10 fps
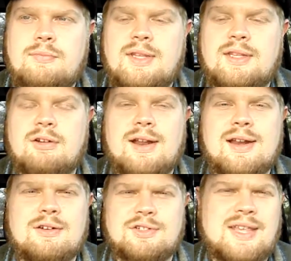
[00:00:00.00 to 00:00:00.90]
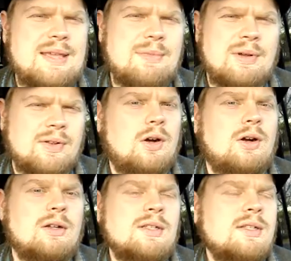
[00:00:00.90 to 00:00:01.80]
in the grander scheme of it
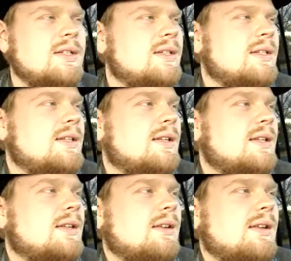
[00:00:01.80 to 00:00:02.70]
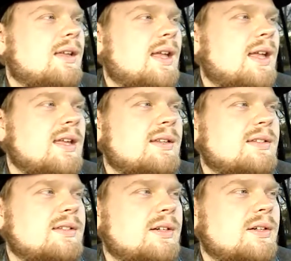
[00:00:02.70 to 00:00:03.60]
all,
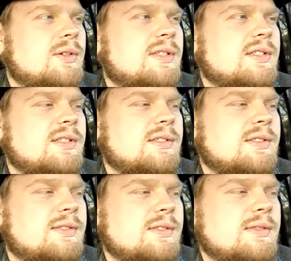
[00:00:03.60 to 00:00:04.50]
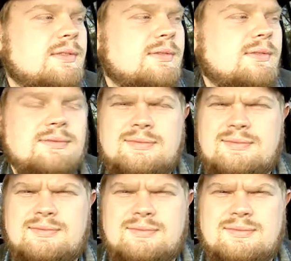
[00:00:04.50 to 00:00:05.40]
and so it's just
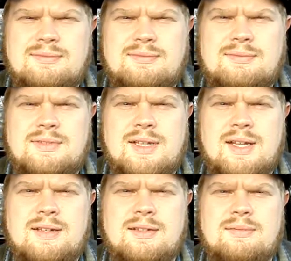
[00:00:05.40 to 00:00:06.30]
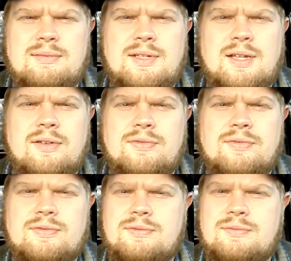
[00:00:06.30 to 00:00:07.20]
kind of
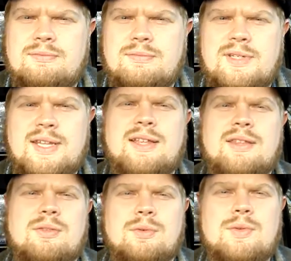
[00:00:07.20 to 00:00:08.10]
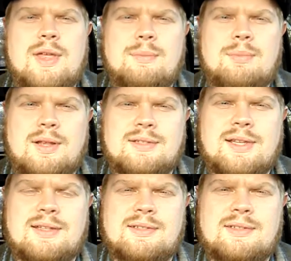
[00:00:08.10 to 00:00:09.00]
tough digging through that
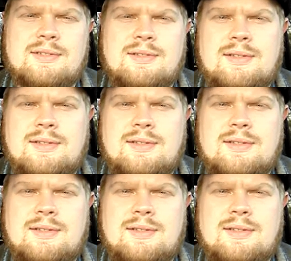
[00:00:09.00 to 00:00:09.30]
process,